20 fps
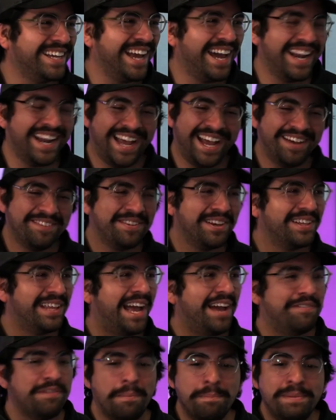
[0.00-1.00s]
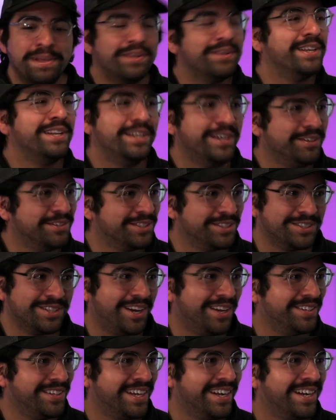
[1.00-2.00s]
You got to be able to have 1 million users
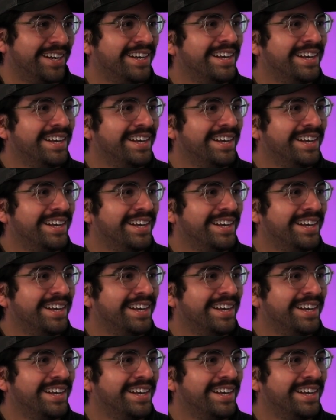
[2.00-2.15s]
on there.